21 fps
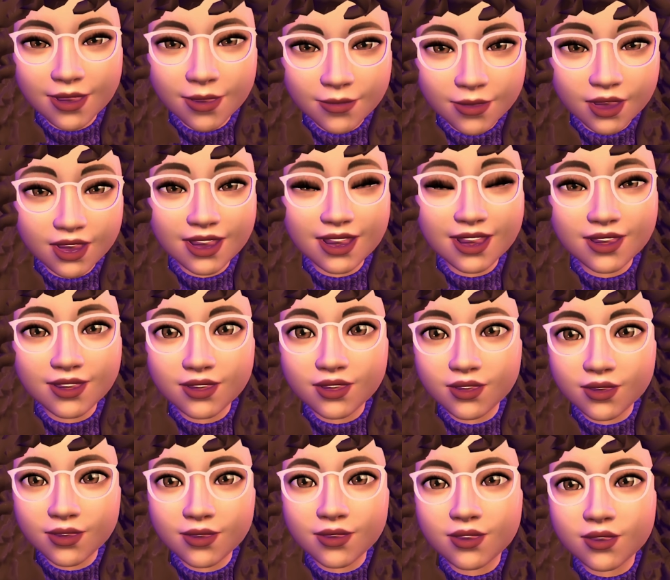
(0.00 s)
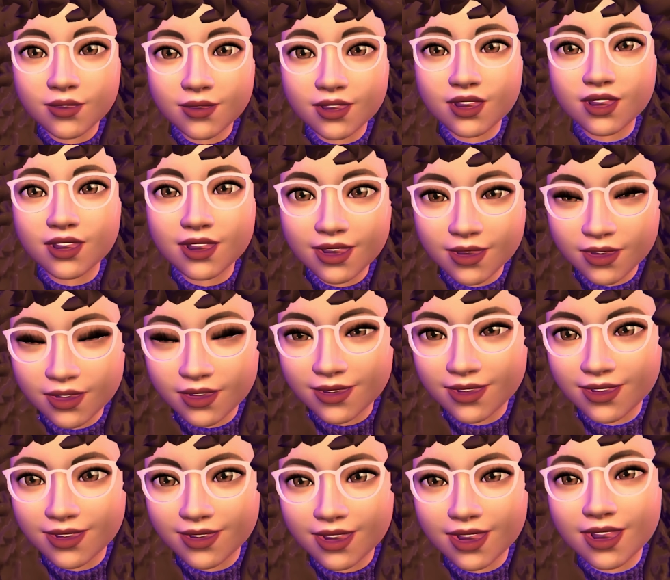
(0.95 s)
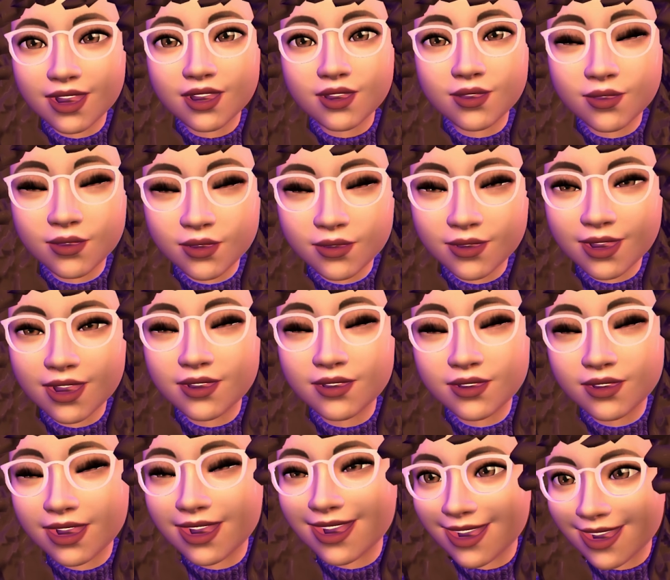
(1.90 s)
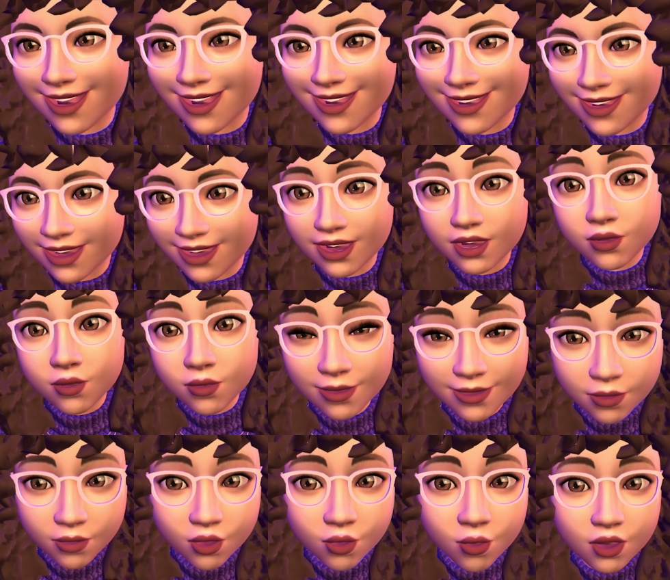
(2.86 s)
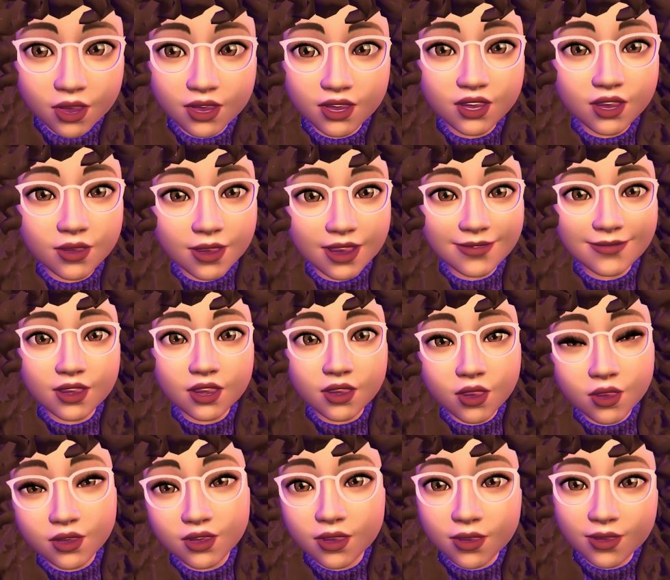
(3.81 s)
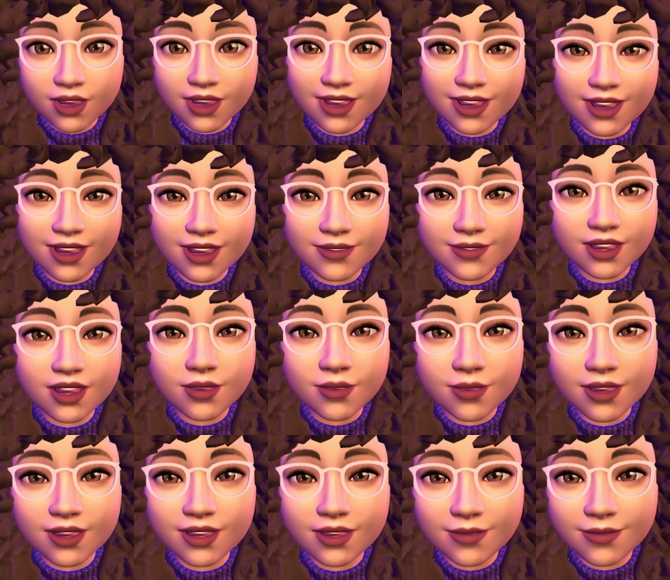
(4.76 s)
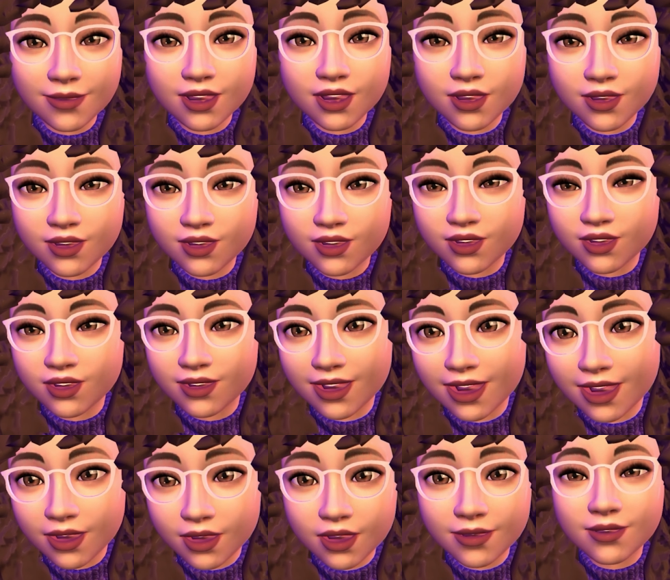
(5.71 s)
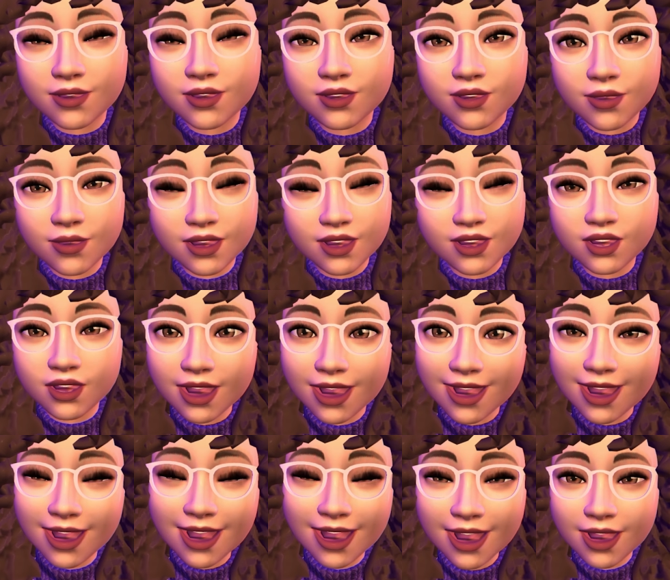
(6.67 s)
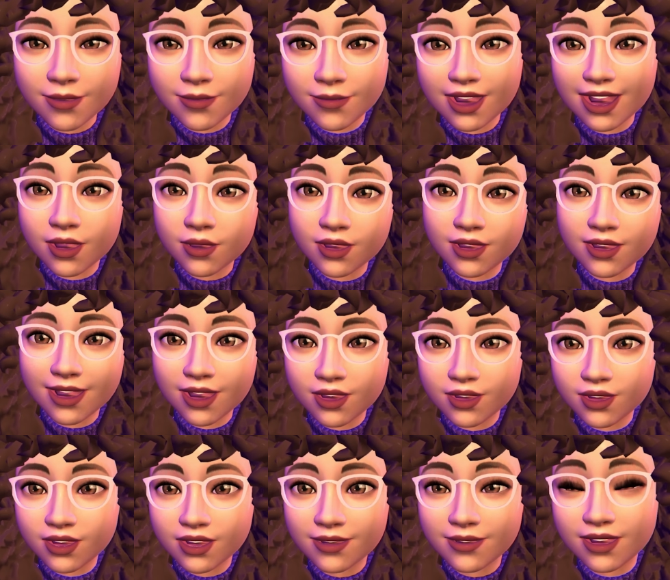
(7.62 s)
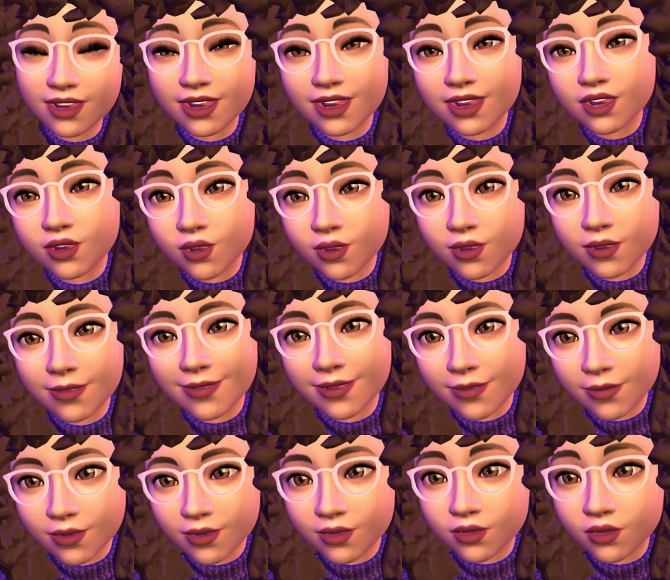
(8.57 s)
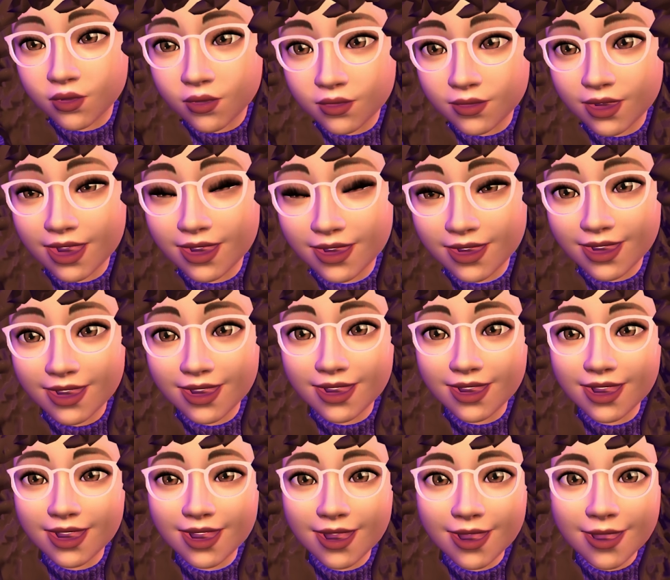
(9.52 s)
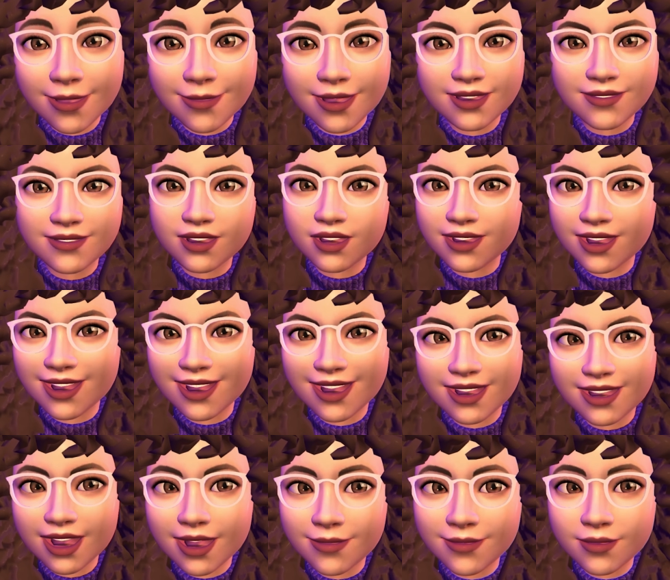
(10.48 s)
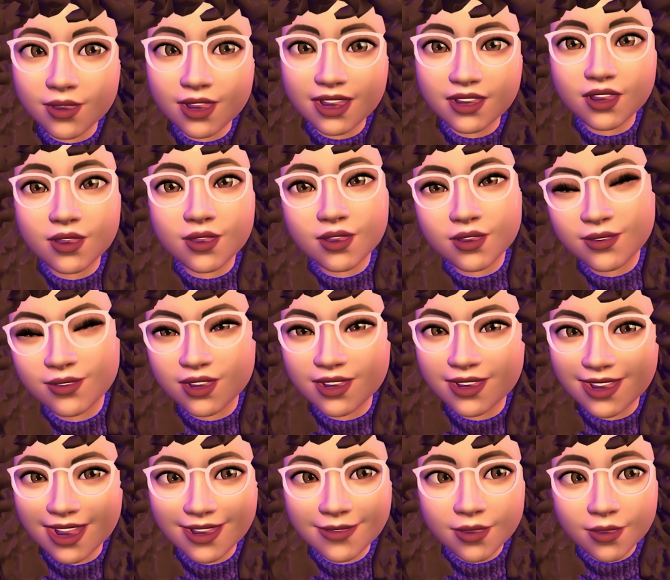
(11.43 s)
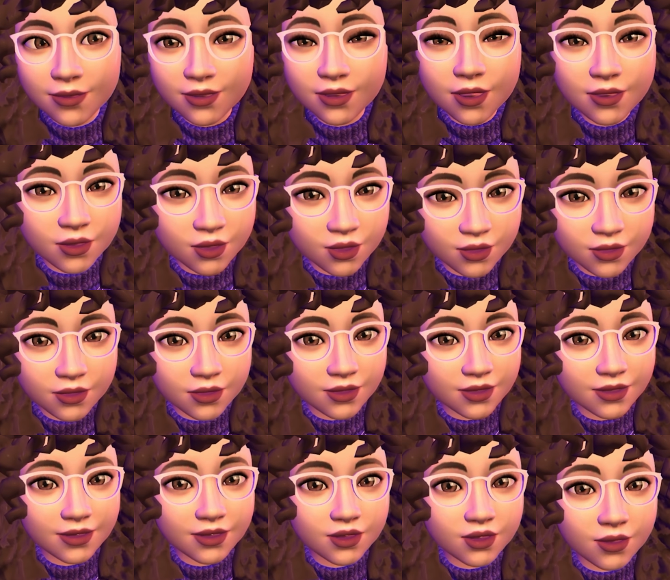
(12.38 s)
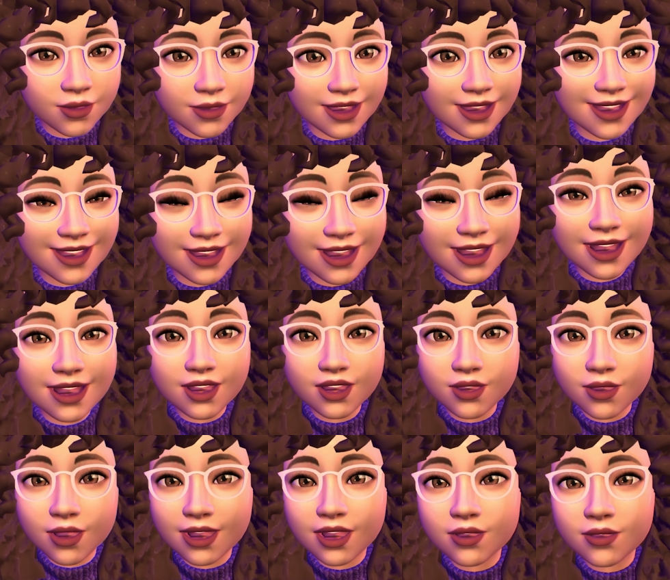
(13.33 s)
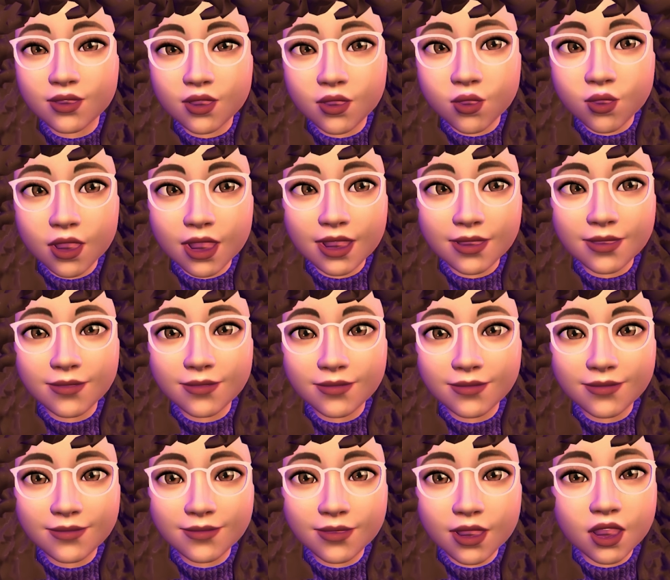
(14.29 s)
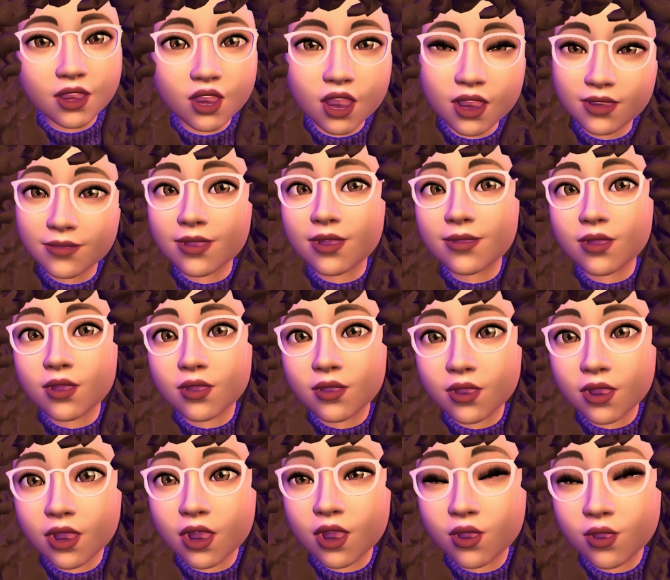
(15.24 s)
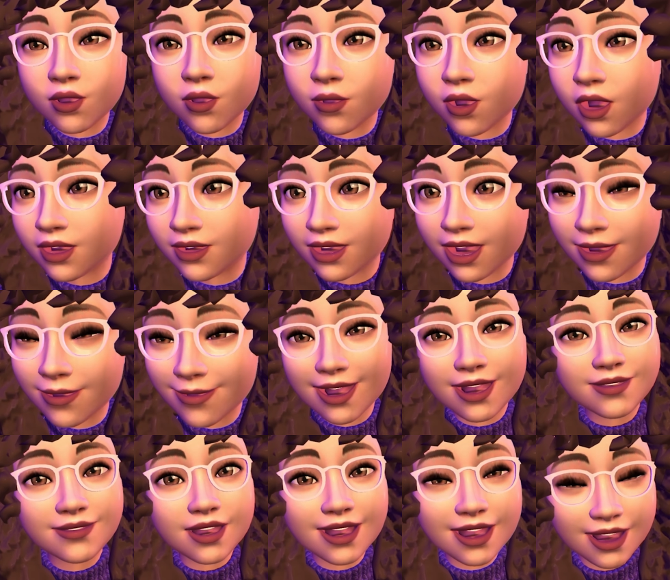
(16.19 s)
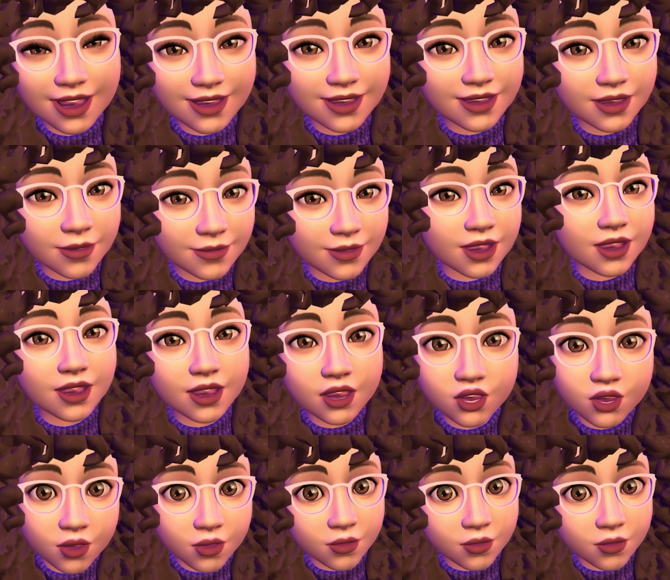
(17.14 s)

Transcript: plugged into your Switch, like on the sides through the rails, that's when it will work. So if you're also thinking of this being something you can just take off your Switch and play with at your TV, you won't be able to do that. I feel like at that point though, you just have a Pro controller usually, so I don't know why a lot of people would want that. But if that is something that